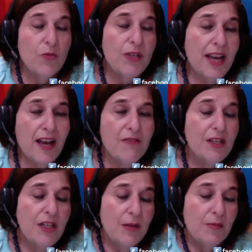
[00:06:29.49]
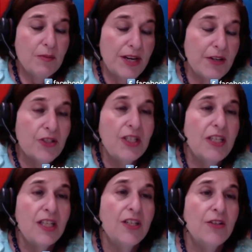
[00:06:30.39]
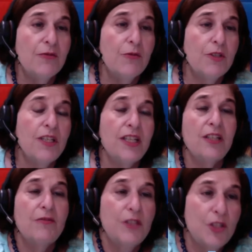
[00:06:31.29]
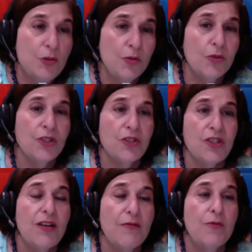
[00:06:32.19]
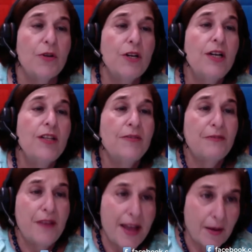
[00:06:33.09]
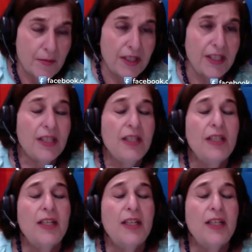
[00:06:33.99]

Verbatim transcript: So we have prayers in here for the individual to say, for the family,